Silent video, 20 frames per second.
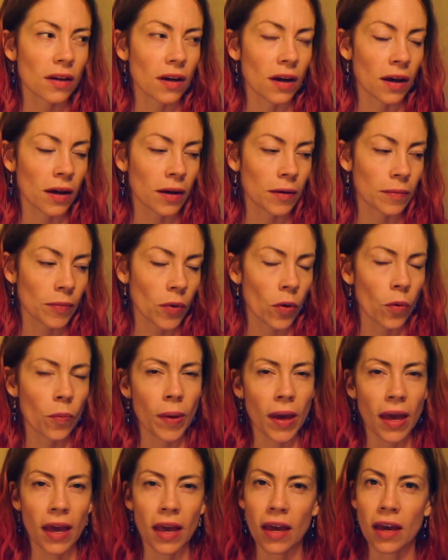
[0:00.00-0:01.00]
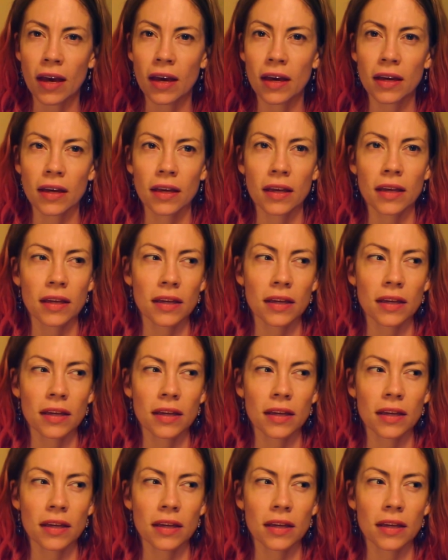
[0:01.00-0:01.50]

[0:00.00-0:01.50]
opaque